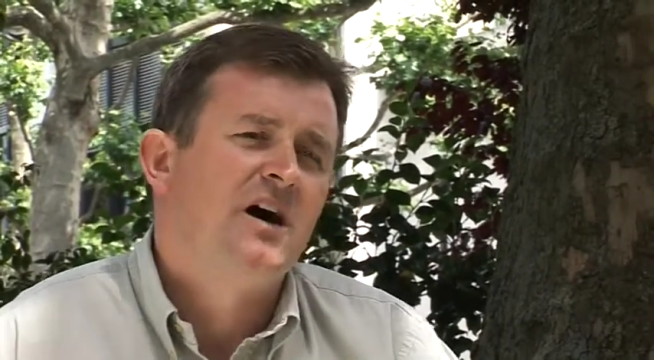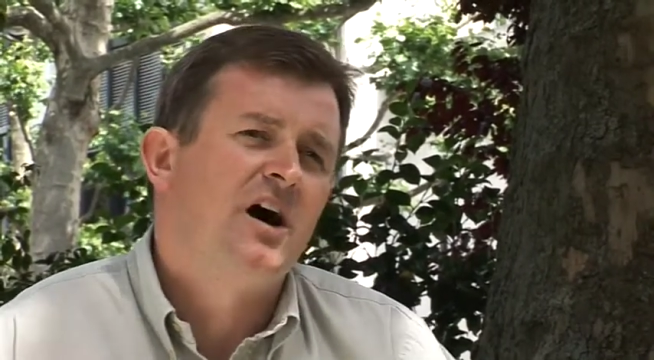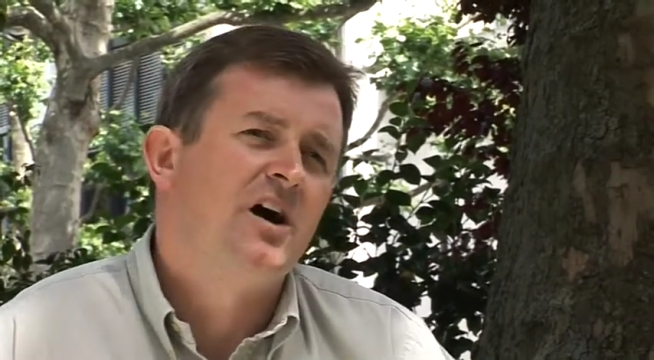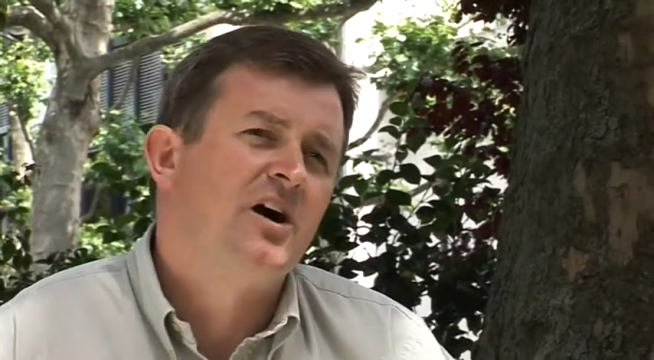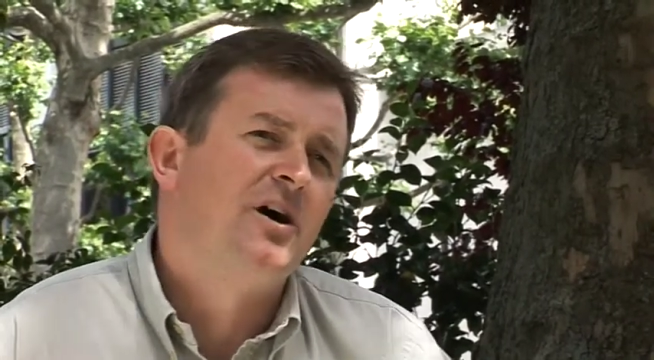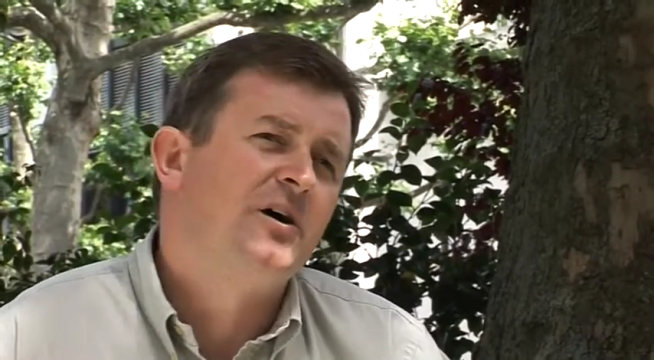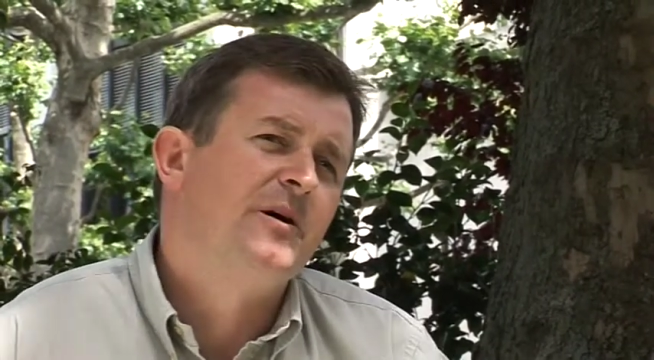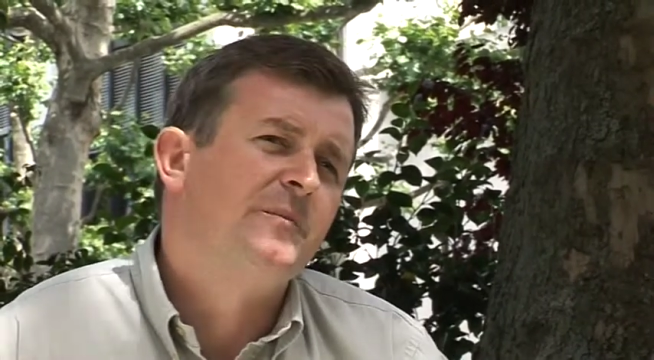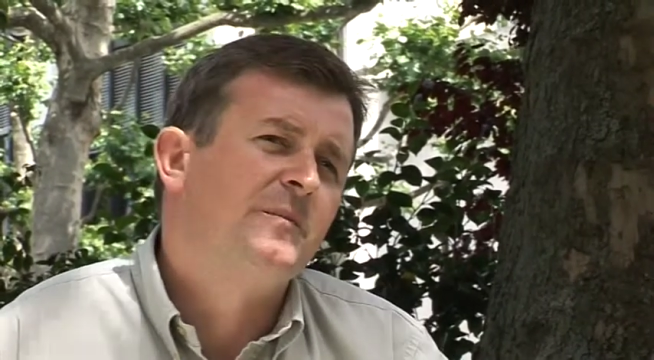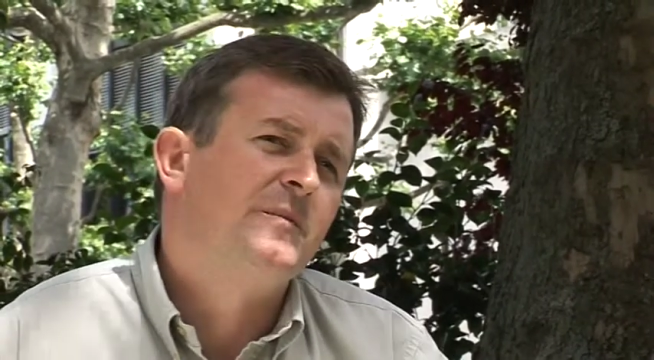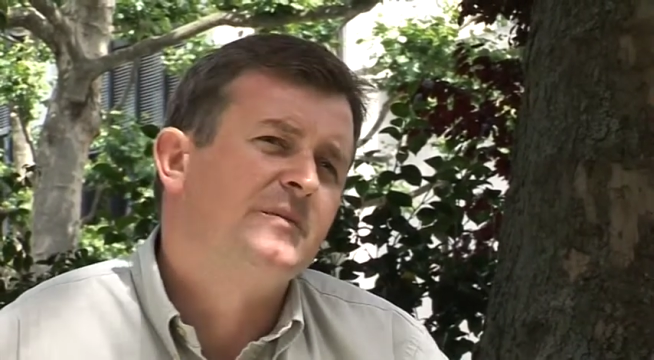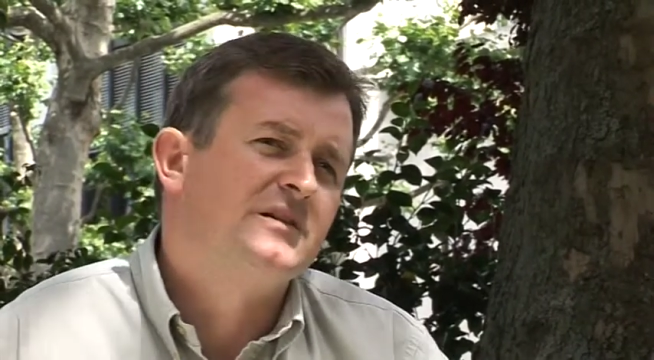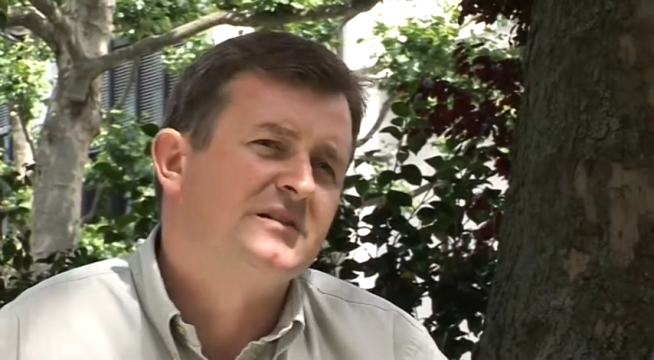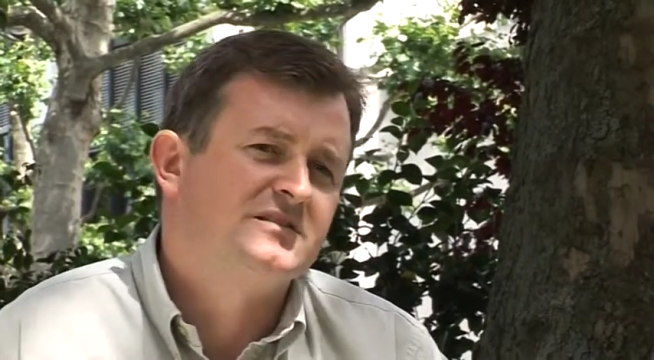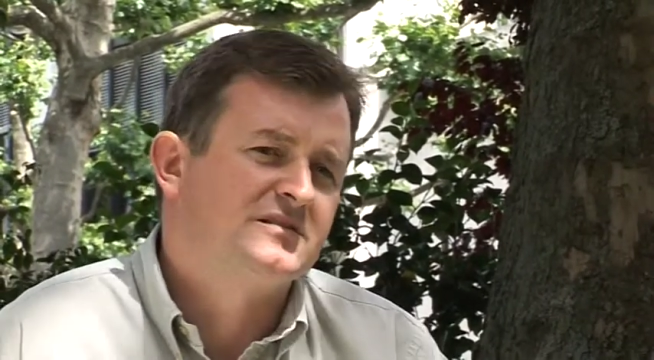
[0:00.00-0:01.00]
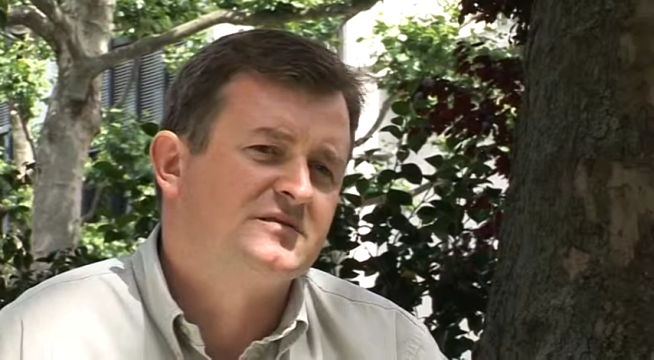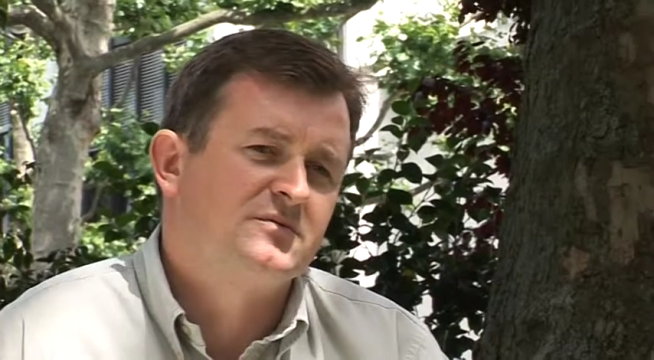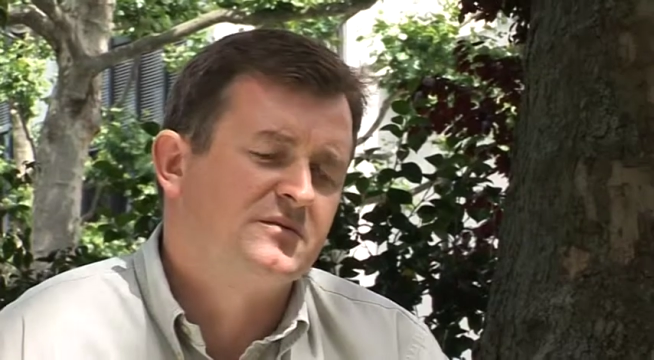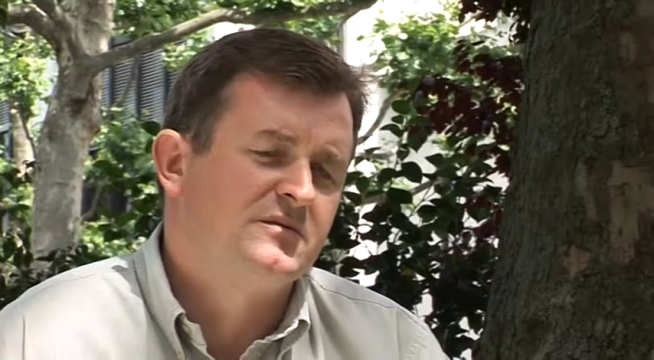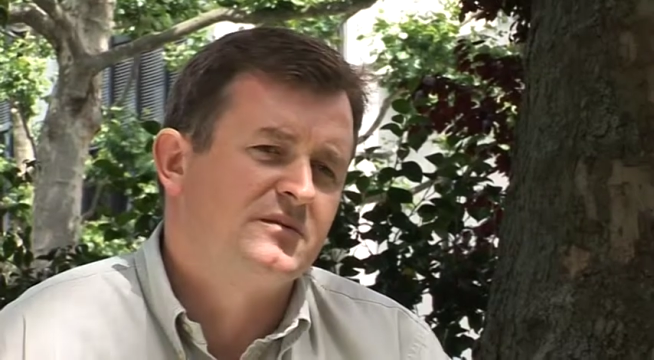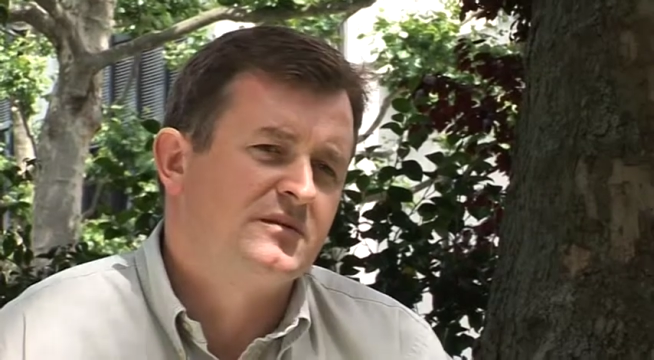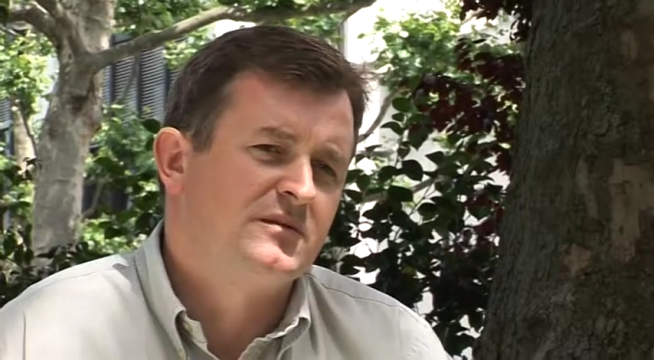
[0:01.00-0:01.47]

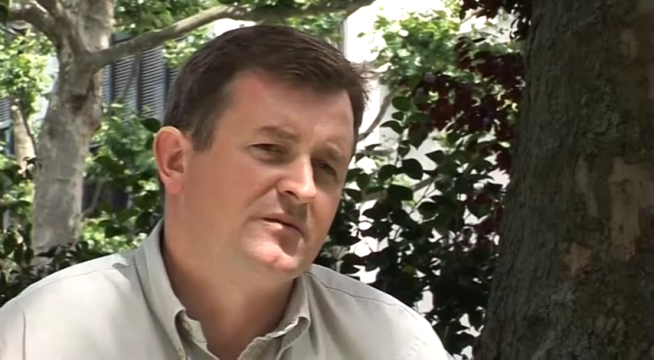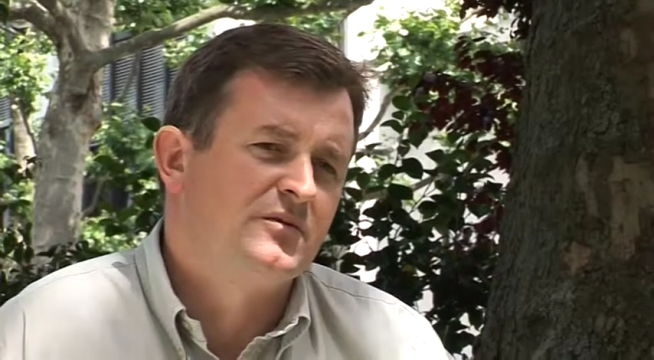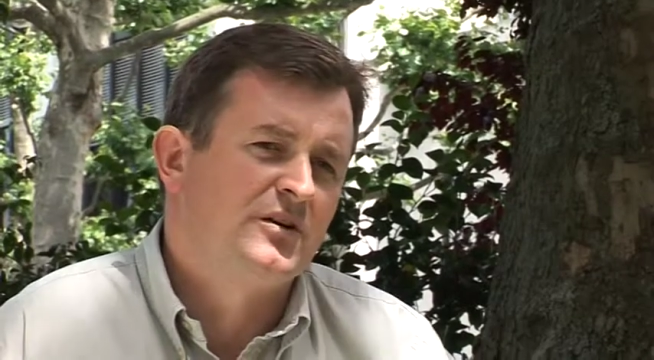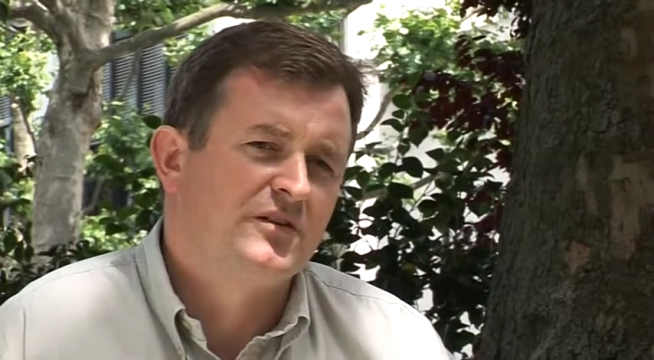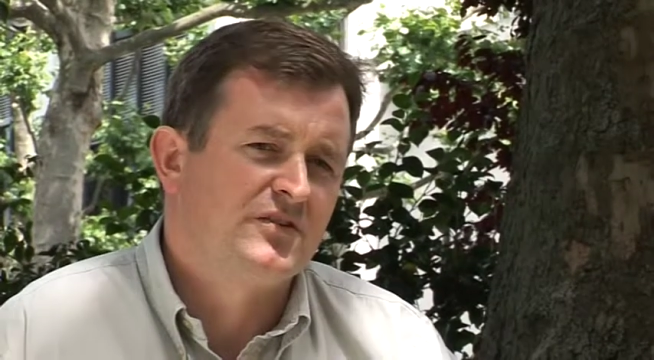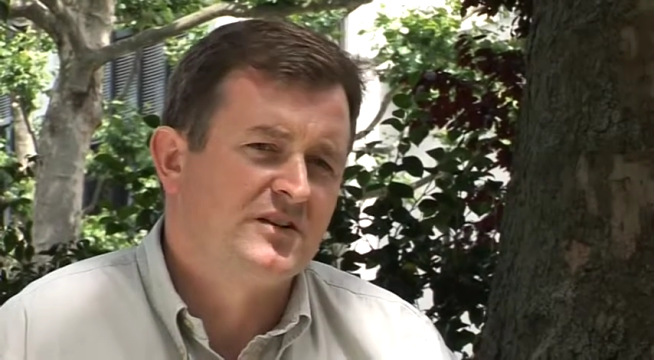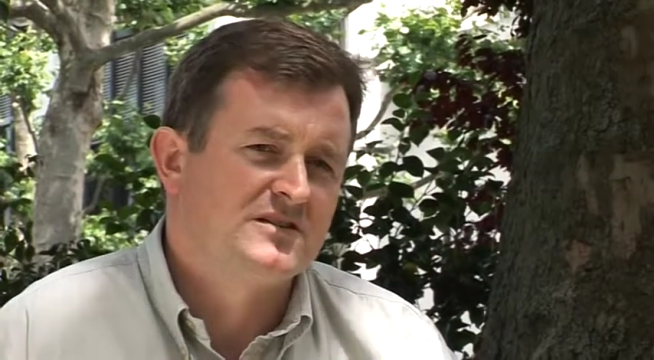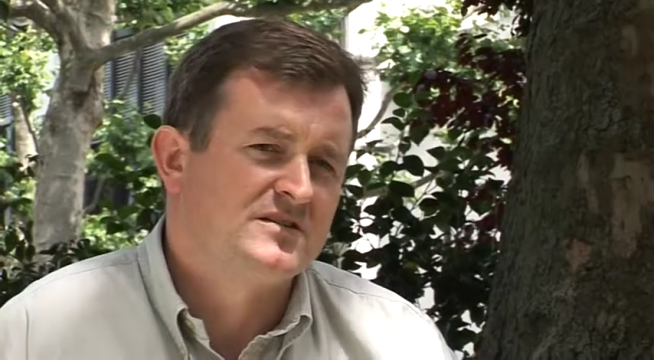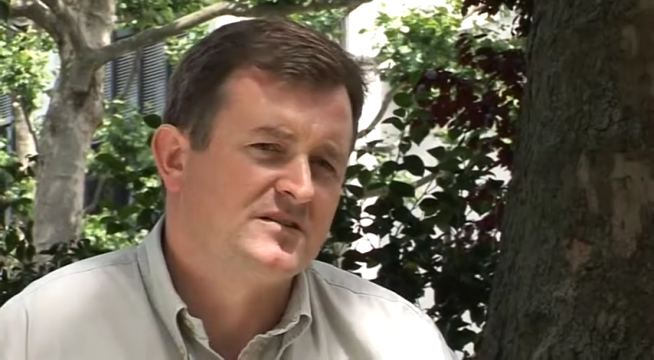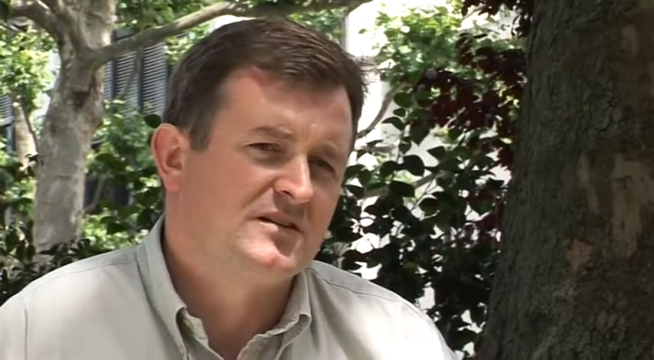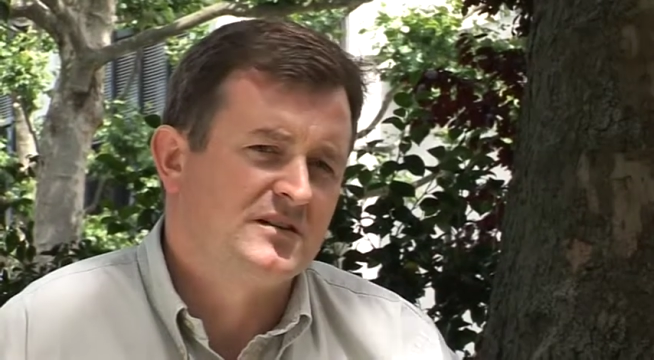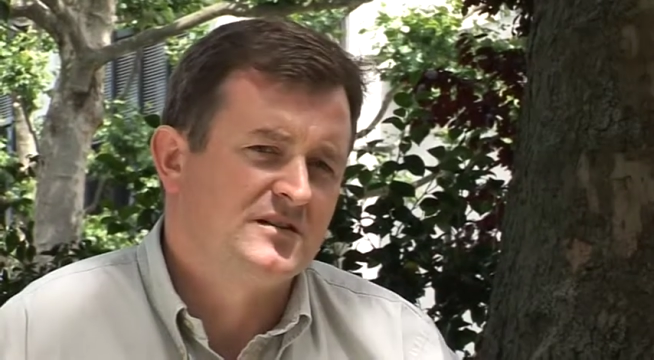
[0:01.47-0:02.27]
One of his